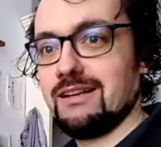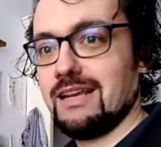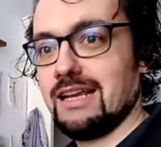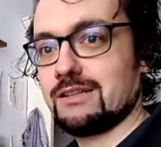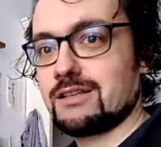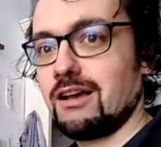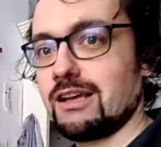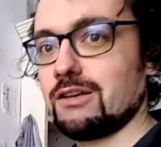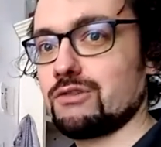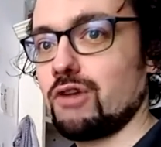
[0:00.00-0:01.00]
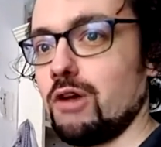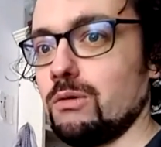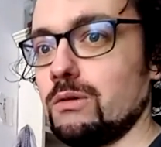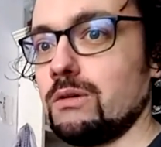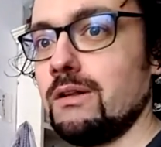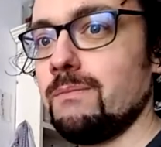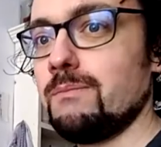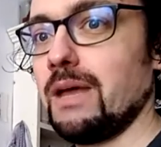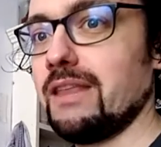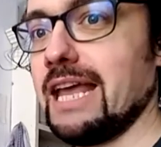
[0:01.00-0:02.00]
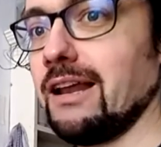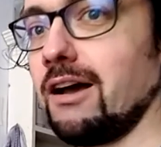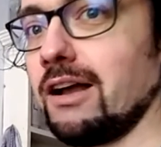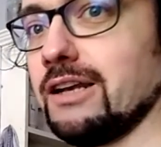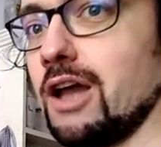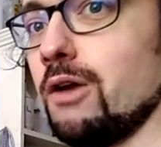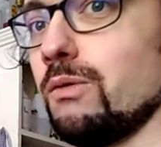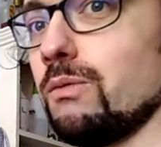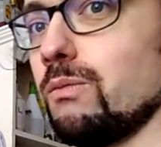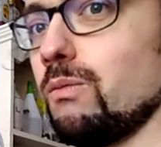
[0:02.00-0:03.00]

in tight control, but then I know